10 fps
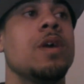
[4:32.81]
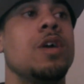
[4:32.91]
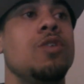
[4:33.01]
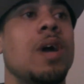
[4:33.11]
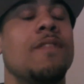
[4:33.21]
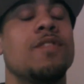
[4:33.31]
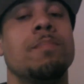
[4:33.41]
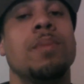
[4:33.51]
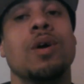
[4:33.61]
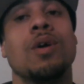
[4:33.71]
You have to
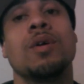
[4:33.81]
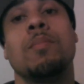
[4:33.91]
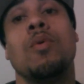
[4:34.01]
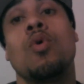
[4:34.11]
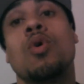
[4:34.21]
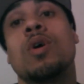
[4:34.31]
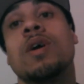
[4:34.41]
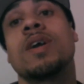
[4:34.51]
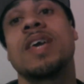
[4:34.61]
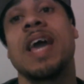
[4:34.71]
burn
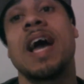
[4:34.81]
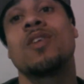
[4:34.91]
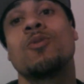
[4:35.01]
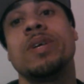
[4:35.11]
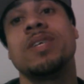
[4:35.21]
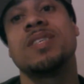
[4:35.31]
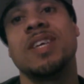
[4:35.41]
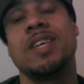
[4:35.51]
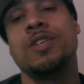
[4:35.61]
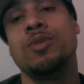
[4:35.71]
more calories
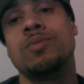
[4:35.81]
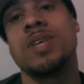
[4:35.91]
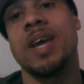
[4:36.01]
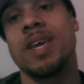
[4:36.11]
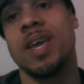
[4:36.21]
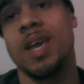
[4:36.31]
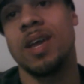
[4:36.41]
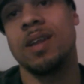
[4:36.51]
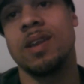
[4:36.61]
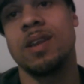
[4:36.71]
than you take
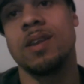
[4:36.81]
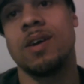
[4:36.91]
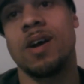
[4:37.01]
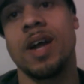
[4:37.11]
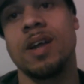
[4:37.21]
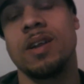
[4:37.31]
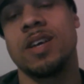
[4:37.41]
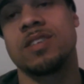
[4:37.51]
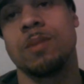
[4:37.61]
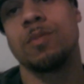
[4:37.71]
in, all right?
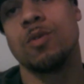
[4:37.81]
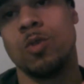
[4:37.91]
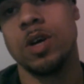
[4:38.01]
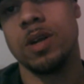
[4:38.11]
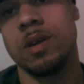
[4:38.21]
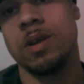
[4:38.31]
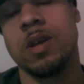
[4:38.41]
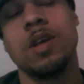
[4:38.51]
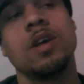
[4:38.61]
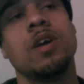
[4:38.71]
That's number one.
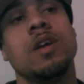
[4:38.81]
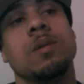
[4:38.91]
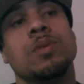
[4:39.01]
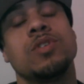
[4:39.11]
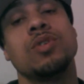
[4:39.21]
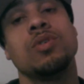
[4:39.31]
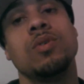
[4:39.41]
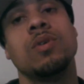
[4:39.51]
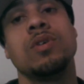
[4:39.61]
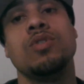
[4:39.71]
Number
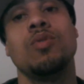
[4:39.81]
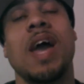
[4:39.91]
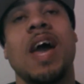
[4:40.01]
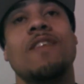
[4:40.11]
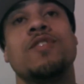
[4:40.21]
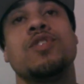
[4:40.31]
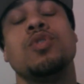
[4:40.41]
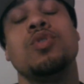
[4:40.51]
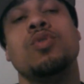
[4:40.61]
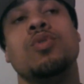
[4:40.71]
two, you have
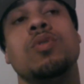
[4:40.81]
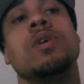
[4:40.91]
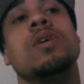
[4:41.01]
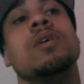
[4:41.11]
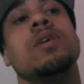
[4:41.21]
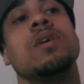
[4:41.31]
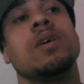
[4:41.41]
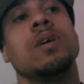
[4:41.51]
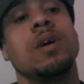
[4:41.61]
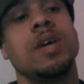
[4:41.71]
to
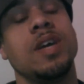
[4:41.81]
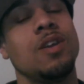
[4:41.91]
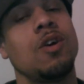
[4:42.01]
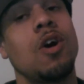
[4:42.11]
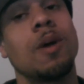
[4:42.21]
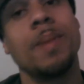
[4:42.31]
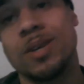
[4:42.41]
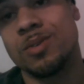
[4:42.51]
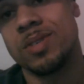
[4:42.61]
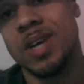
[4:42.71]
hit arm
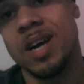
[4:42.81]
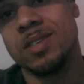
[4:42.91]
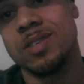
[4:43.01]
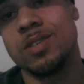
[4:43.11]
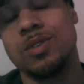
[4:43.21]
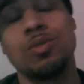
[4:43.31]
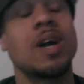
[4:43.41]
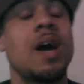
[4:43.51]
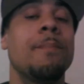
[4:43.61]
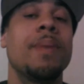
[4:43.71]
exercises. Do
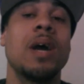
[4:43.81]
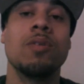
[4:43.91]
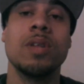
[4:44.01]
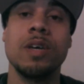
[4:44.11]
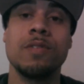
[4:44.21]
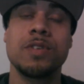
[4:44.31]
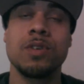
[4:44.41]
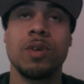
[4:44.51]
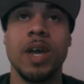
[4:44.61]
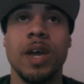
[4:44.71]
compound lifts,
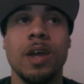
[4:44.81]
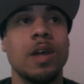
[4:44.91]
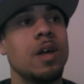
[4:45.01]
okay?